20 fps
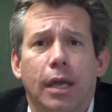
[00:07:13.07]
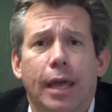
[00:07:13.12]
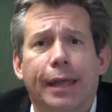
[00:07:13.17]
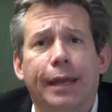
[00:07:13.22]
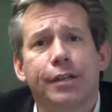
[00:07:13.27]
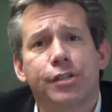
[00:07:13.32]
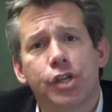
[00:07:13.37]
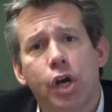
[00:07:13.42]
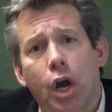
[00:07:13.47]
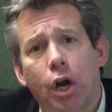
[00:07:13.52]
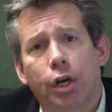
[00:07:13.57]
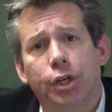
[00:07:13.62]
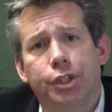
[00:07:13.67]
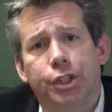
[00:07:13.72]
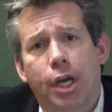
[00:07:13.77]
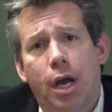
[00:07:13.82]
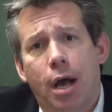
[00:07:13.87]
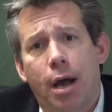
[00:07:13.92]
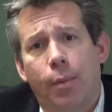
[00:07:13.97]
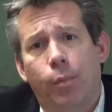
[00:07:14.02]
And it's our
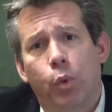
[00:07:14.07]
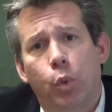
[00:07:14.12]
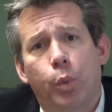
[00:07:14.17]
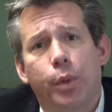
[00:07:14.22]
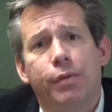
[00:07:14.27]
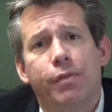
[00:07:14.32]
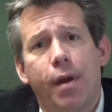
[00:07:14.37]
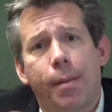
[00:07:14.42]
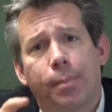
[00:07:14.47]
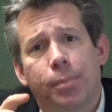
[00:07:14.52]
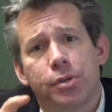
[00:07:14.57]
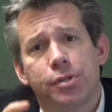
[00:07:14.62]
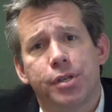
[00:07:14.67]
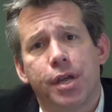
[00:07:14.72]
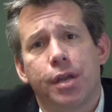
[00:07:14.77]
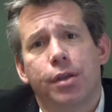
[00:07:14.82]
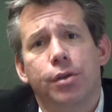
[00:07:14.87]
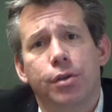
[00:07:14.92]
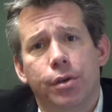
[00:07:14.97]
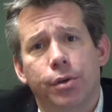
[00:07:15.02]
job when we
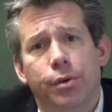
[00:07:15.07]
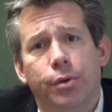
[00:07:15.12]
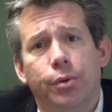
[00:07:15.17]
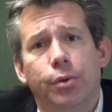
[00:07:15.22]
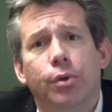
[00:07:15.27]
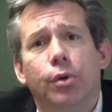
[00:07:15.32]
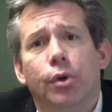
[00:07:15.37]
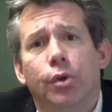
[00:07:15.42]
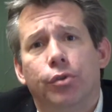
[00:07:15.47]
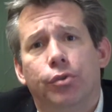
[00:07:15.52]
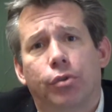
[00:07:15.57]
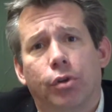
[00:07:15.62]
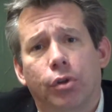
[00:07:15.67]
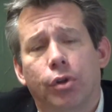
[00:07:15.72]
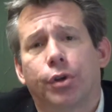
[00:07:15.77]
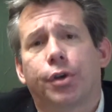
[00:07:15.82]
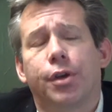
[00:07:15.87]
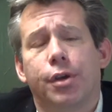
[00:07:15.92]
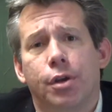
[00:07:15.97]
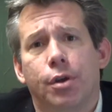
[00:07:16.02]
represent you to
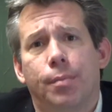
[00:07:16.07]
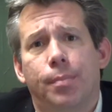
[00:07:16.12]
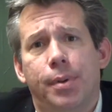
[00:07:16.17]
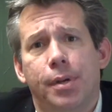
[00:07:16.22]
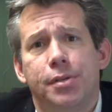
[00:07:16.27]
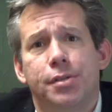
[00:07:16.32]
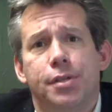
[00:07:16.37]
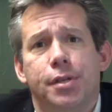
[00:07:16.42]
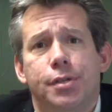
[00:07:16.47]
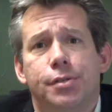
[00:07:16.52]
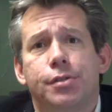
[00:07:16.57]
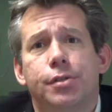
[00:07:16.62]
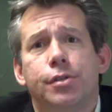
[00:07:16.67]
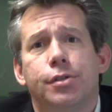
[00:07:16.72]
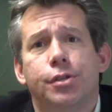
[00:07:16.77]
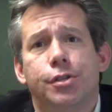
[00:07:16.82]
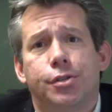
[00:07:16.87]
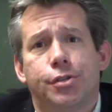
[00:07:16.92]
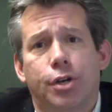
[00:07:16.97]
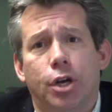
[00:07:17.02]
look at your business
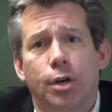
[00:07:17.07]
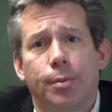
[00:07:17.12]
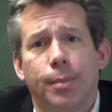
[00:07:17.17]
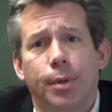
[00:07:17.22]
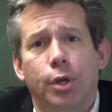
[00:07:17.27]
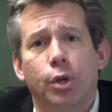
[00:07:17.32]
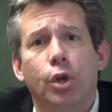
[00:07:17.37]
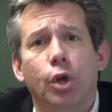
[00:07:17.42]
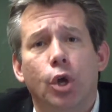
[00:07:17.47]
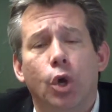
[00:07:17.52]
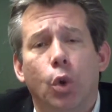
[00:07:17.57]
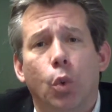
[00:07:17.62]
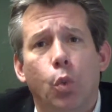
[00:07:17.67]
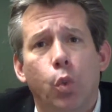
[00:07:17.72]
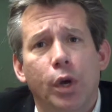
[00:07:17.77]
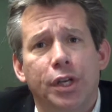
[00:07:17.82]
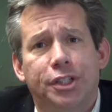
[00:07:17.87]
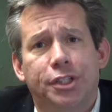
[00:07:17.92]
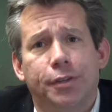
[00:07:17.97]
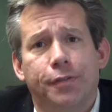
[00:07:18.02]
to determine
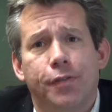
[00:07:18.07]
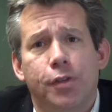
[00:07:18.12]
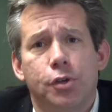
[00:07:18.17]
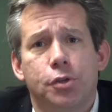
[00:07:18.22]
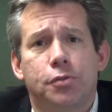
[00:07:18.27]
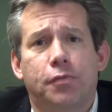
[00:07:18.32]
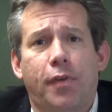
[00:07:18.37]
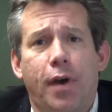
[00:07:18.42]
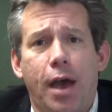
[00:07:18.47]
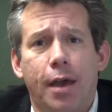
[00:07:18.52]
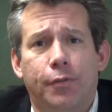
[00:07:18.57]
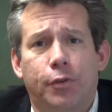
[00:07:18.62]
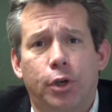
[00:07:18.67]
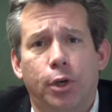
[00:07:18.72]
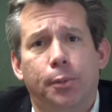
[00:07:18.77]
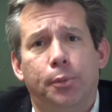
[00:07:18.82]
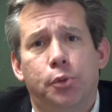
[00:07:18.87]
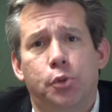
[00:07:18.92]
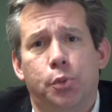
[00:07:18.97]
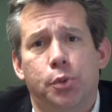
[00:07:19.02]
which of those five
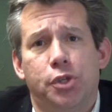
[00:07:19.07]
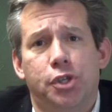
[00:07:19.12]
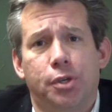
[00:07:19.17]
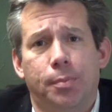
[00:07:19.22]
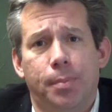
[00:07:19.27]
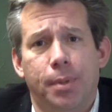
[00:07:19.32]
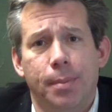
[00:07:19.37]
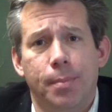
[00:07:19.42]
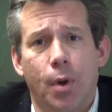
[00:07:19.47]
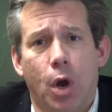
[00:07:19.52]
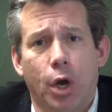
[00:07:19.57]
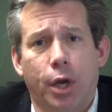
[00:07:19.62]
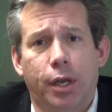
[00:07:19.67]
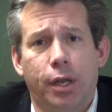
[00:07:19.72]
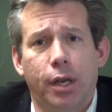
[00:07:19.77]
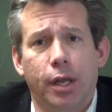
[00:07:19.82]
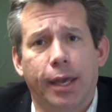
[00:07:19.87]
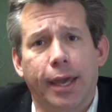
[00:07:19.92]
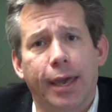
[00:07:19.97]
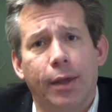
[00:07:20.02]
groups we should be
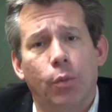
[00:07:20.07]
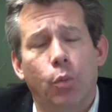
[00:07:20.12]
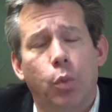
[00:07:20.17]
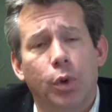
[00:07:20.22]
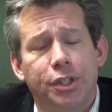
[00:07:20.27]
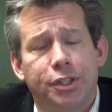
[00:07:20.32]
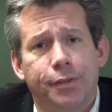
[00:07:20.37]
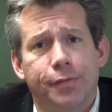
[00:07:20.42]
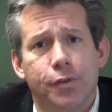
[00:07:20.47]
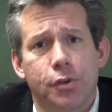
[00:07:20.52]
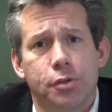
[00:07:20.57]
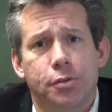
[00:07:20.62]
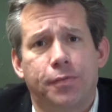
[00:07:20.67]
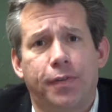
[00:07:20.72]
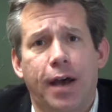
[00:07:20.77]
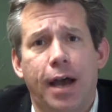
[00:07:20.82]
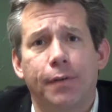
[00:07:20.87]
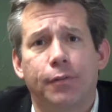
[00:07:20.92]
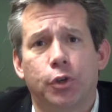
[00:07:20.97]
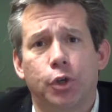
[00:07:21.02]
marketing and which of those
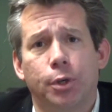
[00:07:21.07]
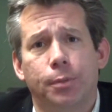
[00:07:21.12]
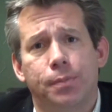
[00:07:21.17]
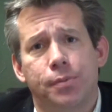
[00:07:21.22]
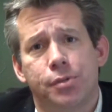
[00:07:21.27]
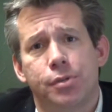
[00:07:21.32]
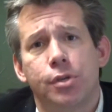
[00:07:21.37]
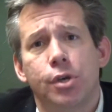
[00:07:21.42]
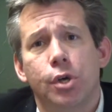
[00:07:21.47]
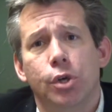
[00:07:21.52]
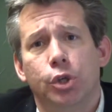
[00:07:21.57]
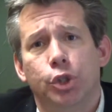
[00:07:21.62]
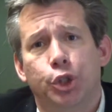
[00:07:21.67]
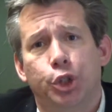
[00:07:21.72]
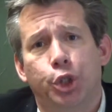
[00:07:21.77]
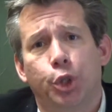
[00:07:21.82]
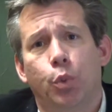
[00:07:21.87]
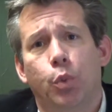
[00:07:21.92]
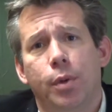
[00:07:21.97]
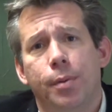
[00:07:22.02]
five groups
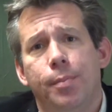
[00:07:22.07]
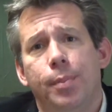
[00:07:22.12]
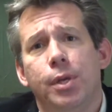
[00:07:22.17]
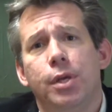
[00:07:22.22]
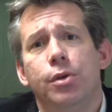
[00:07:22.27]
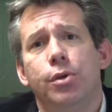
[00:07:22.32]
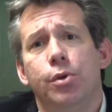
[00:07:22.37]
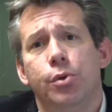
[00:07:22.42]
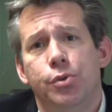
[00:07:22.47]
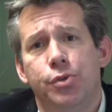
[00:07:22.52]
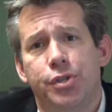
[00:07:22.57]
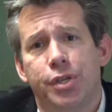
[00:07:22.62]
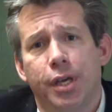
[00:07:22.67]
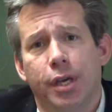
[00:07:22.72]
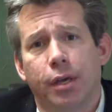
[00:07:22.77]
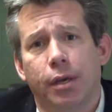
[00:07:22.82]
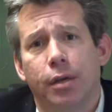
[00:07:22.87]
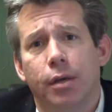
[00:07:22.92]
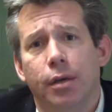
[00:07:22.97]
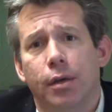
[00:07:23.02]
should we be
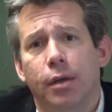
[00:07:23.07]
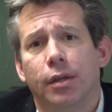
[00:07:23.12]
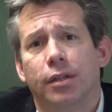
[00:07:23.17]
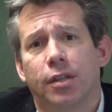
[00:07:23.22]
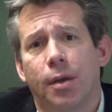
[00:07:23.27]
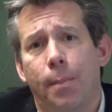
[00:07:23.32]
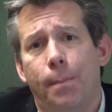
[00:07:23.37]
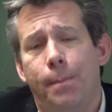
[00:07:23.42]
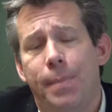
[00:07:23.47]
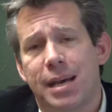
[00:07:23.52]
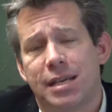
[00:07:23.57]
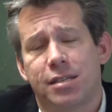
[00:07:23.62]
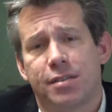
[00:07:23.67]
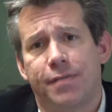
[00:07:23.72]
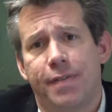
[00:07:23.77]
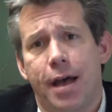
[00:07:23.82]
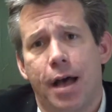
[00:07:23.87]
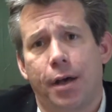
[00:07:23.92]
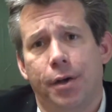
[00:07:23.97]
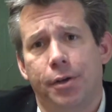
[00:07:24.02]
using to best
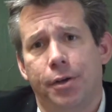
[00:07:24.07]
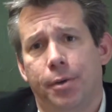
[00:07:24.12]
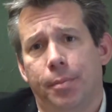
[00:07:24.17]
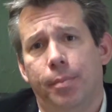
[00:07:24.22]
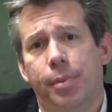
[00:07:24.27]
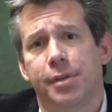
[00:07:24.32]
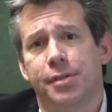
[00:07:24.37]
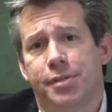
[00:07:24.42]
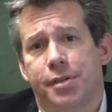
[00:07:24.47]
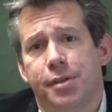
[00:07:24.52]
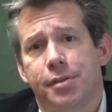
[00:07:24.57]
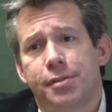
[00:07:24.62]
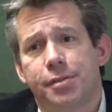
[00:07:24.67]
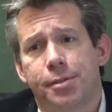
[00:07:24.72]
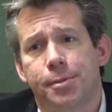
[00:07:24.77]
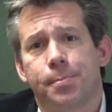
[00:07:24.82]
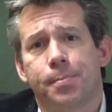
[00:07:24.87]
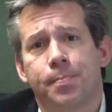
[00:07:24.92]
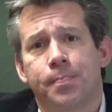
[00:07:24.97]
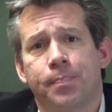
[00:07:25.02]
value your business.